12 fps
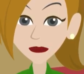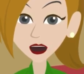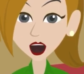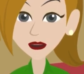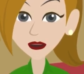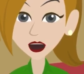
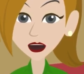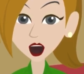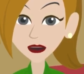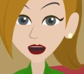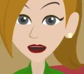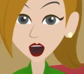
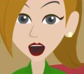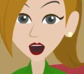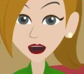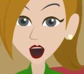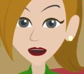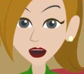wherever you are
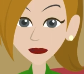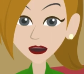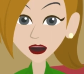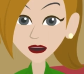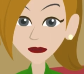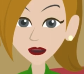along this
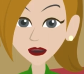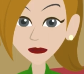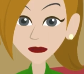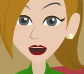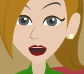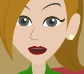emotional
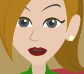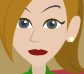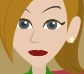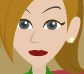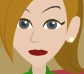scale,